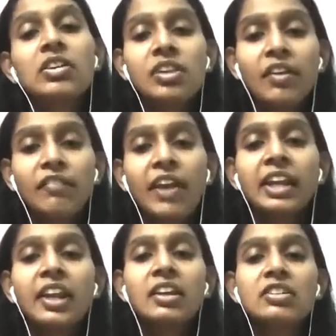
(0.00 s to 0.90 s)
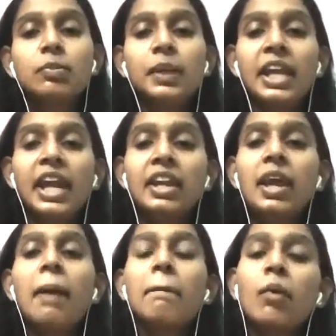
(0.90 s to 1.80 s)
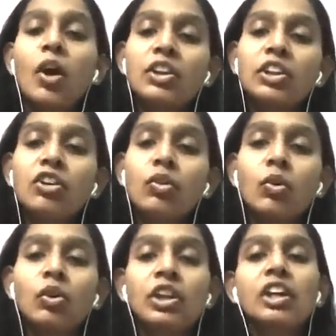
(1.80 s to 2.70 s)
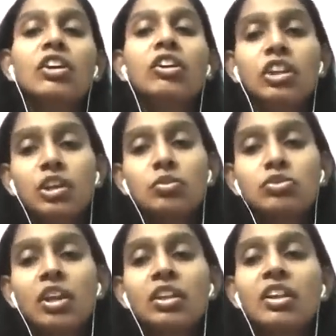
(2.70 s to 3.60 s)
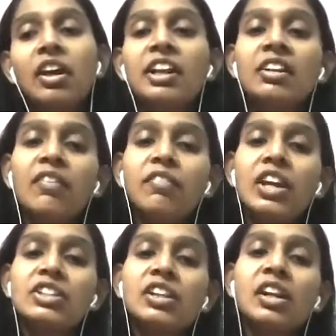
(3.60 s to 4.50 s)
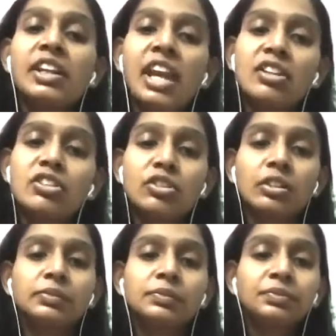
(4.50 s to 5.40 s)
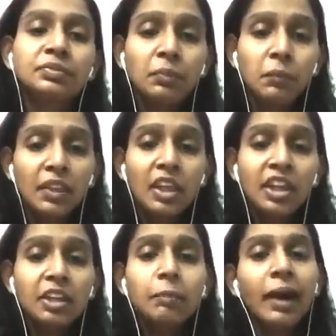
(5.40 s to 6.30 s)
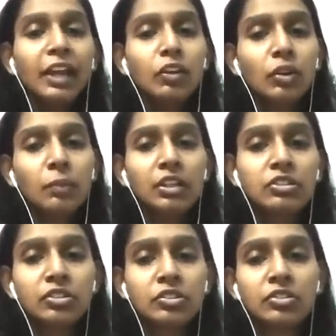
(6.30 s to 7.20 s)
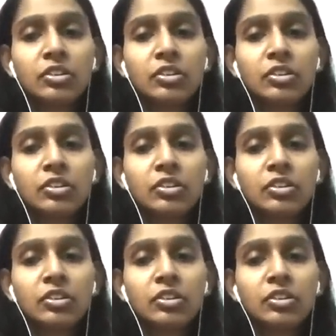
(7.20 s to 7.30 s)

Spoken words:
Surfactants play an important role in reducing the interfacial tension in microemulsions.